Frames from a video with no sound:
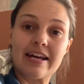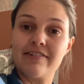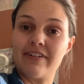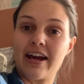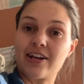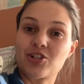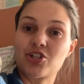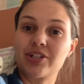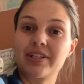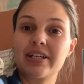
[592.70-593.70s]
I've
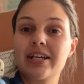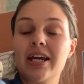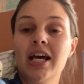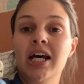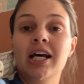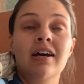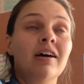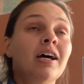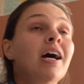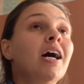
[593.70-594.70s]
actually
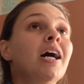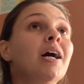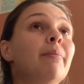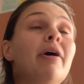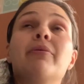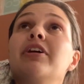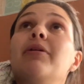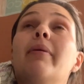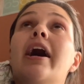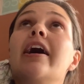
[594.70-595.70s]
met with
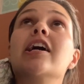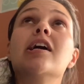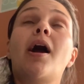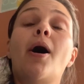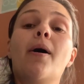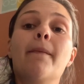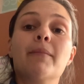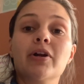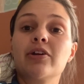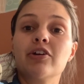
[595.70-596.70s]
my
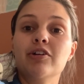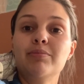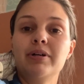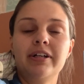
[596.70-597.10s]
morning group.